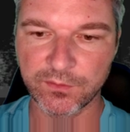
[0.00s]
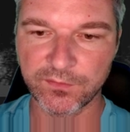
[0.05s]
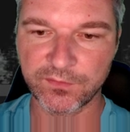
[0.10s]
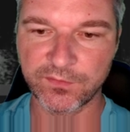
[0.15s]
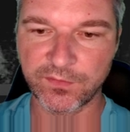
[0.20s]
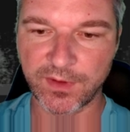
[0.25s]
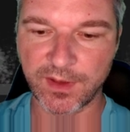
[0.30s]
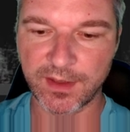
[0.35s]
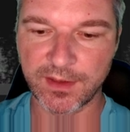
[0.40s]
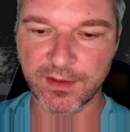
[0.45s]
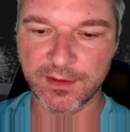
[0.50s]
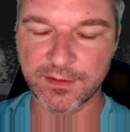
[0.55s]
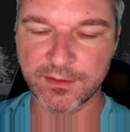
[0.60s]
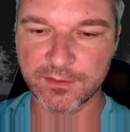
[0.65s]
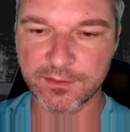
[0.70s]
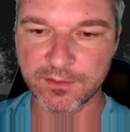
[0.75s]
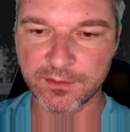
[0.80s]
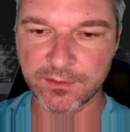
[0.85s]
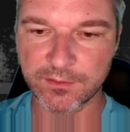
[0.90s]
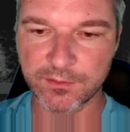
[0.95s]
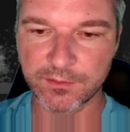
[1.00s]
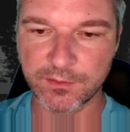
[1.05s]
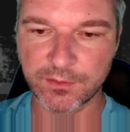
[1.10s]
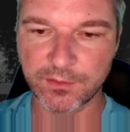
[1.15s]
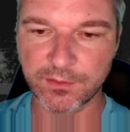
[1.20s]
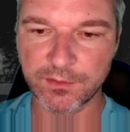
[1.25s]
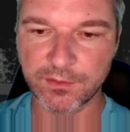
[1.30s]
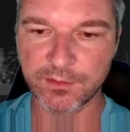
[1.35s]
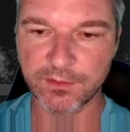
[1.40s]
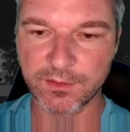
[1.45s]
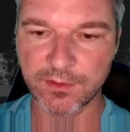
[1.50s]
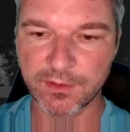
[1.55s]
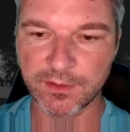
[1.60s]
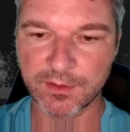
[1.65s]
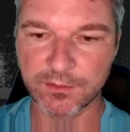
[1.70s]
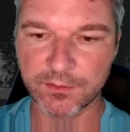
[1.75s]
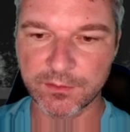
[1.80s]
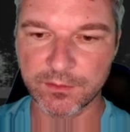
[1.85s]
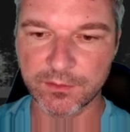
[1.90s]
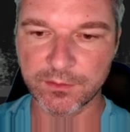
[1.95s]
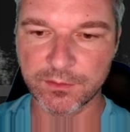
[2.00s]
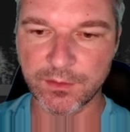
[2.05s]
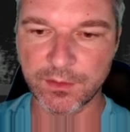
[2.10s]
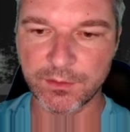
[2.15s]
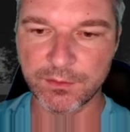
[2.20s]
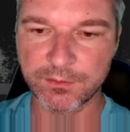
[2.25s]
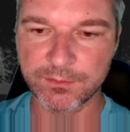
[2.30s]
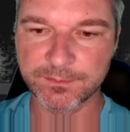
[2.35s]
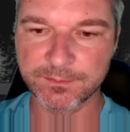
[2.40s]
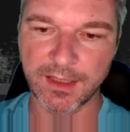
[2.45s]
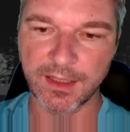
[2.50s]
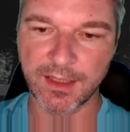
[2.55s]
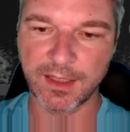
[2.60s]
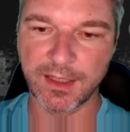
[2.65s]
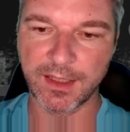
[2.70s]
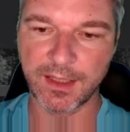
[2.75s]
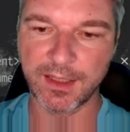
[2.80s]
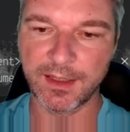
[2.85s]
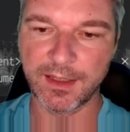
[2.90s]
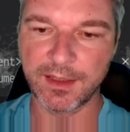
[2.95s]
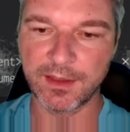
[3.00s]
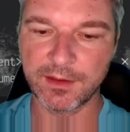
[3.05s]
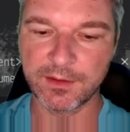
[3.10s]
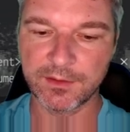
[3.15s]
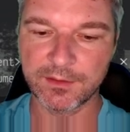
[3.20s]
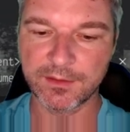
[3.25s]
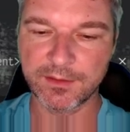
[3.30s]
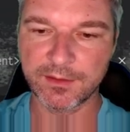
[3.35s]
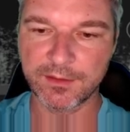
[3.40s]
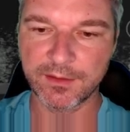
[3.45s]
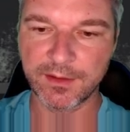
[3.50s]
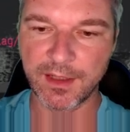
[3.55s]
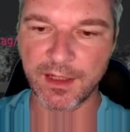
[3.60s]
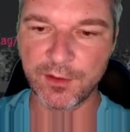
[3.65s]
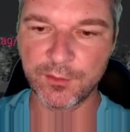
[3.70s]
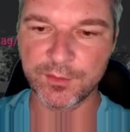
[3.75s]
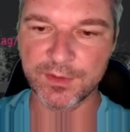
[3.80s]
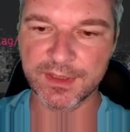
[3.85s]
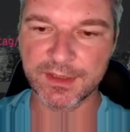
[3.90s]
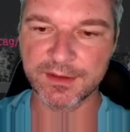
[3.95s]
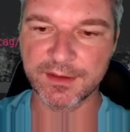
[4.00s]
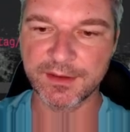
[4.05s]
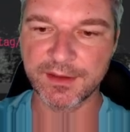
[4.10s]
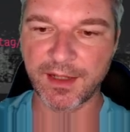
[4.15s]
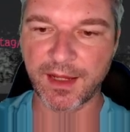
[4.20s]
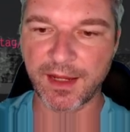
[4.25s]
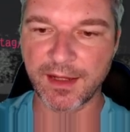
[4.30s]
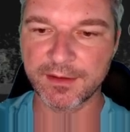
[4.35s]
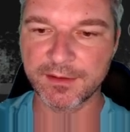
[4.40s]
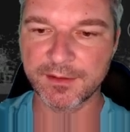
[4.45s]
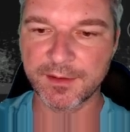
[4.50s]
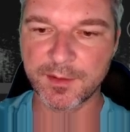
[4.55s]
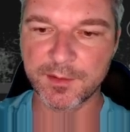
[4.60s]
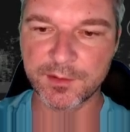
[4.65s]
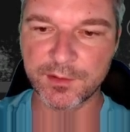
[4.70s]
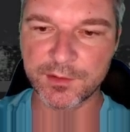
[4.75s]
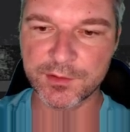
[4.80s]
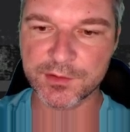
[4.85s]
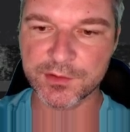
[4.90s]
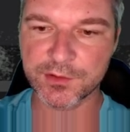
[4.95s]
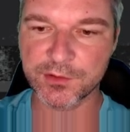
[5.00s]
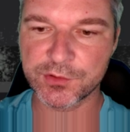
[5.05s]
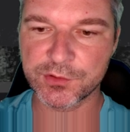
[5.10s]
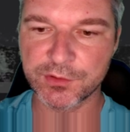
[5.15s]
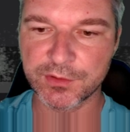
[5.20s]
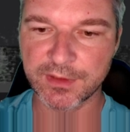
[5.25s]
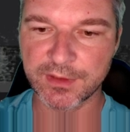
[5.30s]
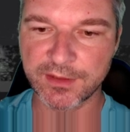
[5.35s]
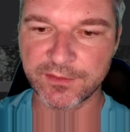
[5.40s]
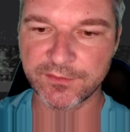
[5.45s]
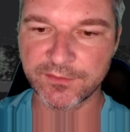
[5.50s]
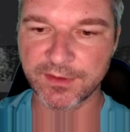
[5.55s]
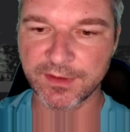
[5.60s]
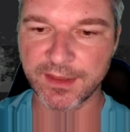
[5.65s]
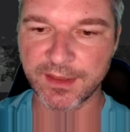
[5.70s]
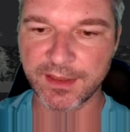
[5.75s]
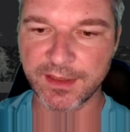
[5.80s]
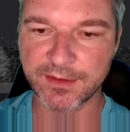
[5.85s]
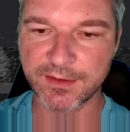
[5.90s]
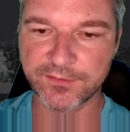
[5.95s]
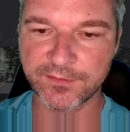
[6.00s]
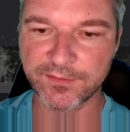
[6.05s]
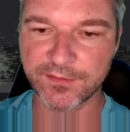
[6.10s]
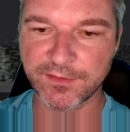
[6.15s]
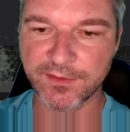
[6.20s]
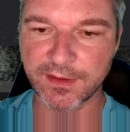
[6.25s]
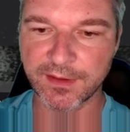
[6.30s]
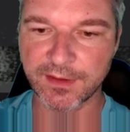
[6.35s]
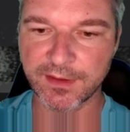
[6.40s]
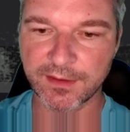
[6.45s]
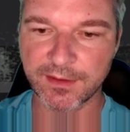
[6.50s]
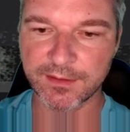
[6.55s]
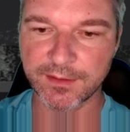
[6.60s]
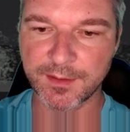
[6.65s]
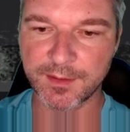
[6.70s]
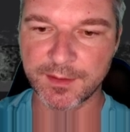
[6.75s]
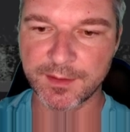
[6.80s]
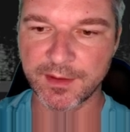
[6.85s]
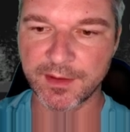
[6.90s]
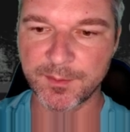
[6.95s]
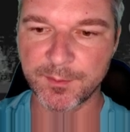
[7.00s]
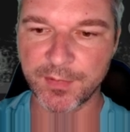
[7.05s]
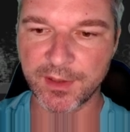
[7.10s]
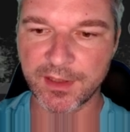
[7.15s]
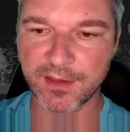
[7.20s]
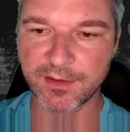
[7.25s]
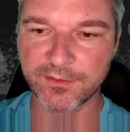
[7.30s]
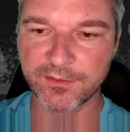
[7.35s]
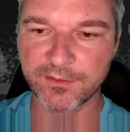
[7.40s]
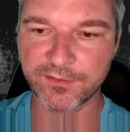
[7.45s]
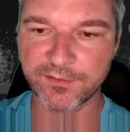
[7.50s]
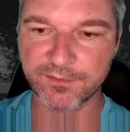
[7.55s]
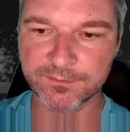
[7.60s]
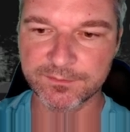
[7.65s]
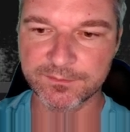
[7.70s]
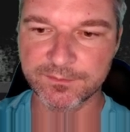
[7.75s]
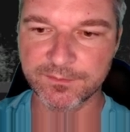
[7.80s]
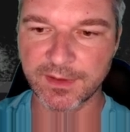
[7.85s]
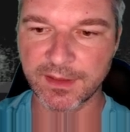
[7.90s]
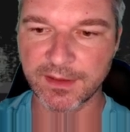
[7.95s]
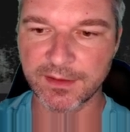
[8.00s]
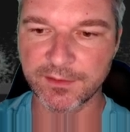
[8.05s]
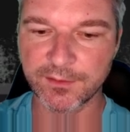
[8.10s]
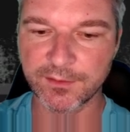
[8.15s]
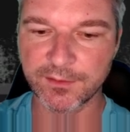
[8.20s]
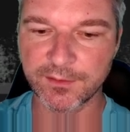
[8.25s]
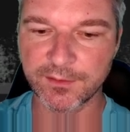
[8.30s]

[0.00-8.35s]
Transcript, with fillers: find role row and now we need an add an assertion should have length let's say above i don't know